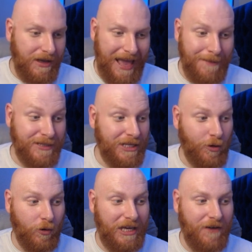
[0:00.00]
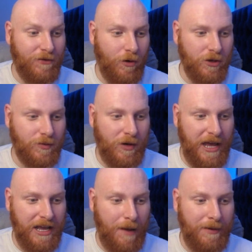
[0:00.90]
MC Torque, of course, won
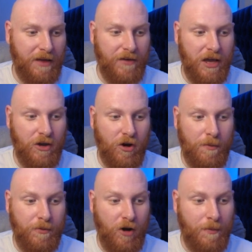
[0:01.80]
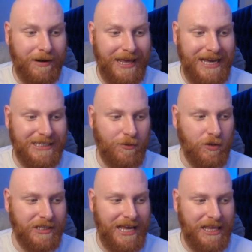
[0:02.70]
a couple of Europa Leagues
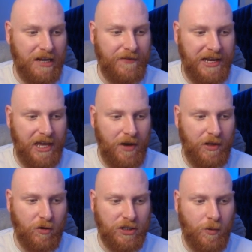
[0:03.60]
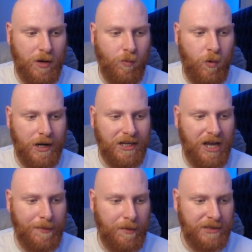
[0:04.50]
towards the end of the video. They also won 1
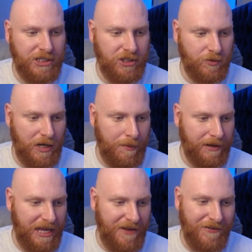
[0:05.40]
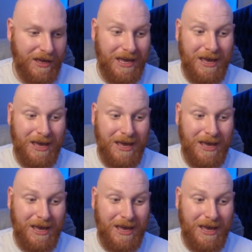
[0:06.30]
cup competition as well, I believe.